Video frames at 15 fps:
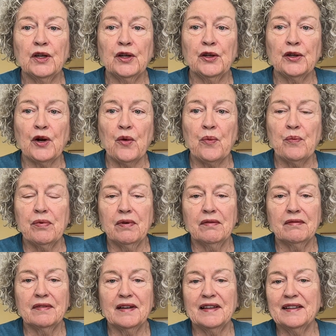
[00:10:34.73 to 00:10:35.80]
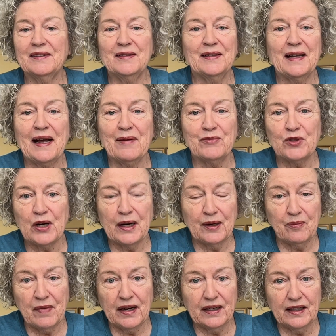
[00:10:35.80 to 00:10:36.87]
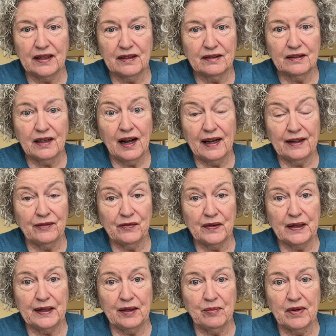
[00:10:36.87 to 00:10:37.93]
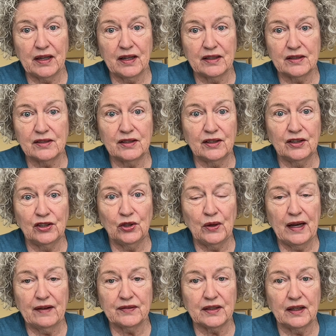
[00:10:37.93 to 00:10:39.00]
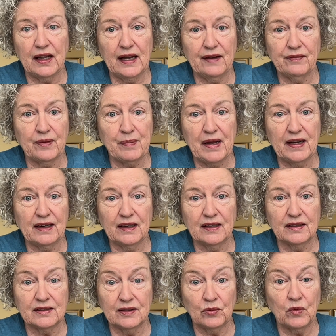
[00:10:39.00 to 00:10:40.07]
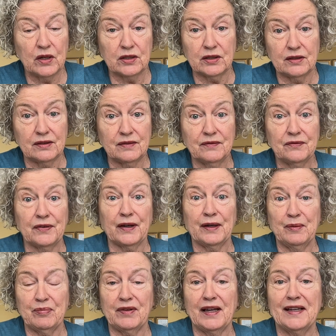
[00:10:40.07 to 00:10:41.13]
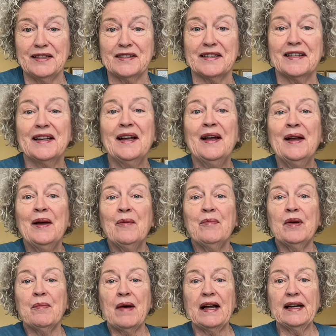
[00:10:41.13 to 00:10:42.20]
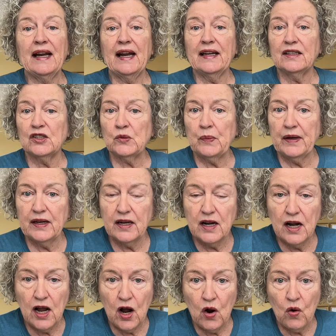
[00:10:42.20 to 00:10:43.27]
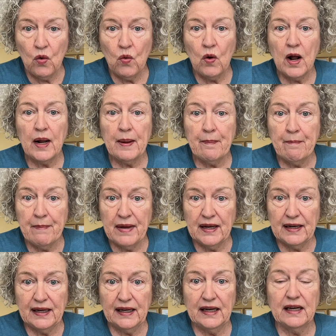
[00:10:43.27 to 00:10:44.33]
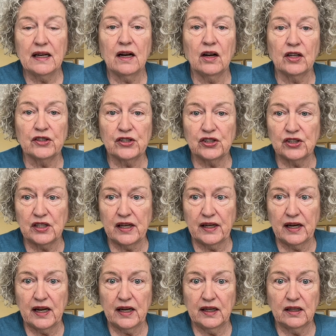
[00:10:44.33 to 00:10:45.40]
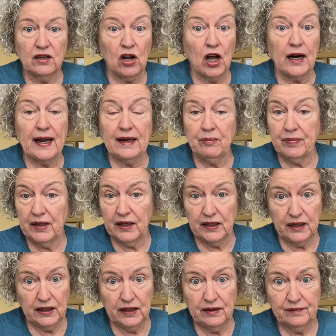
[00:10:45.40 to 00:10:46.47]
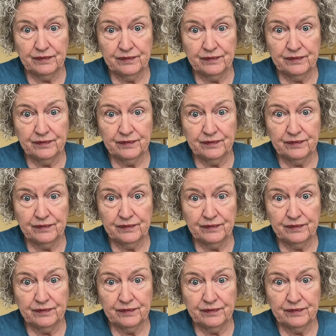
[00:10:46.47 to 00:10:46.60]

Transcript: you know, I'm trying to make it kind of funny because you have to laugh about it because it wasn't very pleasant. But my dad spent no money on Sunday, not a penny.